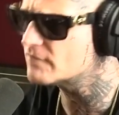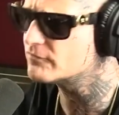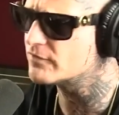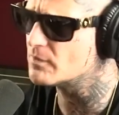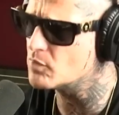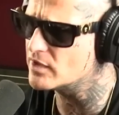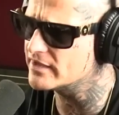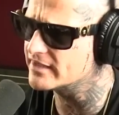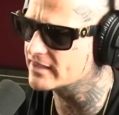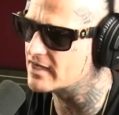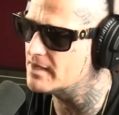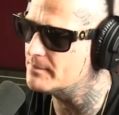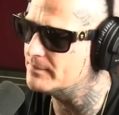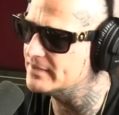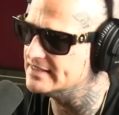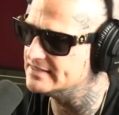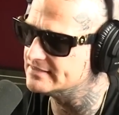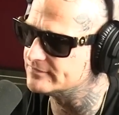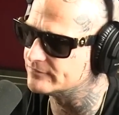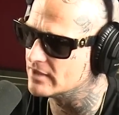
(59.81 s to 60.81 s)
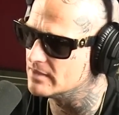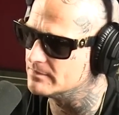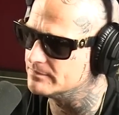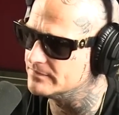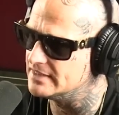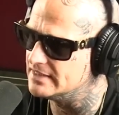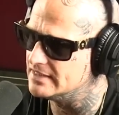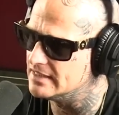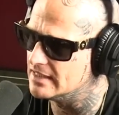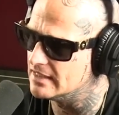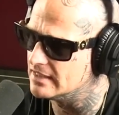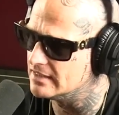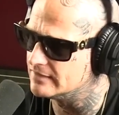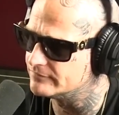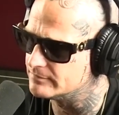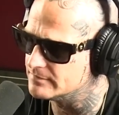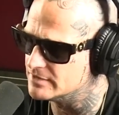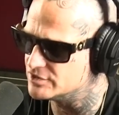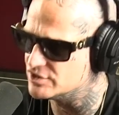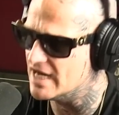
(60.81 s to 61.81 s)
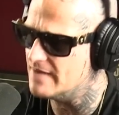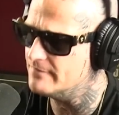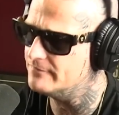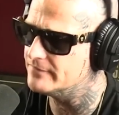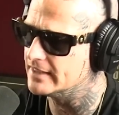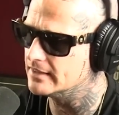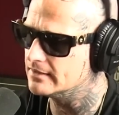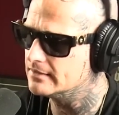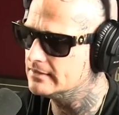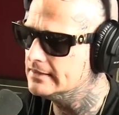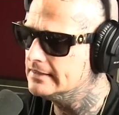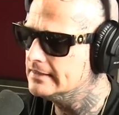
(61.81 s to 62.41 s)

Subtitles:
from one of the companies from the job fair.